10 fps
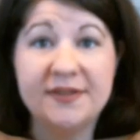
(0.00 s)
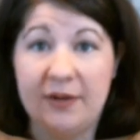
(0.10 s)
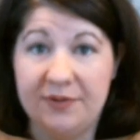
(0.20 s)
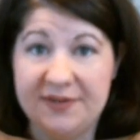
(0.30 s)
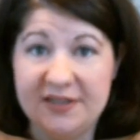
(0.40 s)
I will
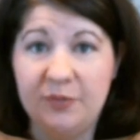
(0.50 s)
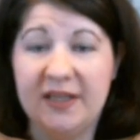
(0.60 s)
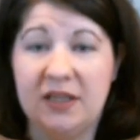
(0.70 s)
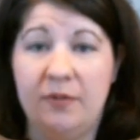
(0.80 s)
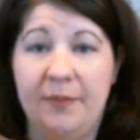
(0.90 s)
still pick
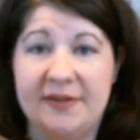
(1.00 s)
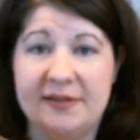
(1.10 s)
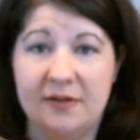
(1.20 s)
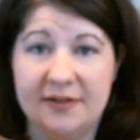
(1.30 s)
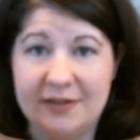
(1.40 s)
them up as long
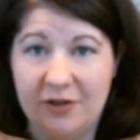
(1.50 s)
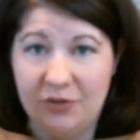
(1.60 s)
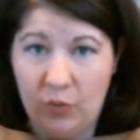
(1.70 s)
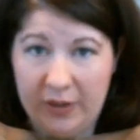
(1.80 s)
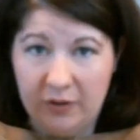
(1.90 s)
as they're in
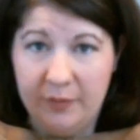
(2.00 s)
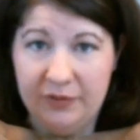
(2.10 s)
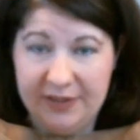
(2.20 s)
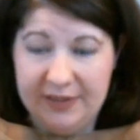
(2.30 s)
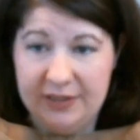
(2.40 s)
wearable
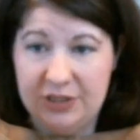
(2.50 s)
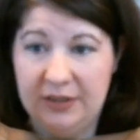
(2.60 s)
condition.